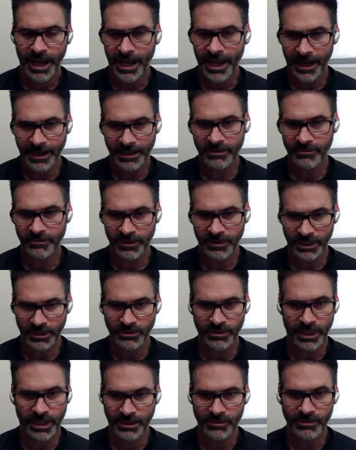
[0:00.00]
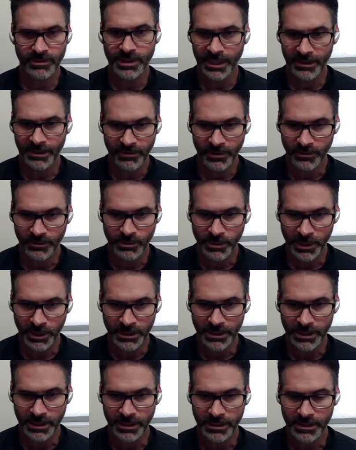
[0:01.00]
actively trying to save those
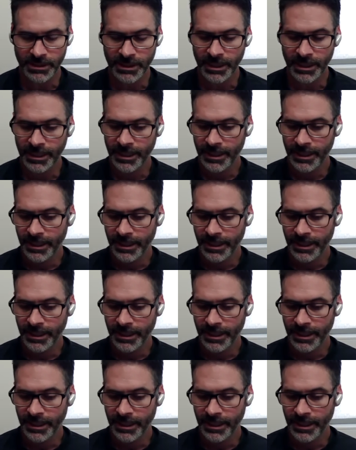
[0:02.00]
species.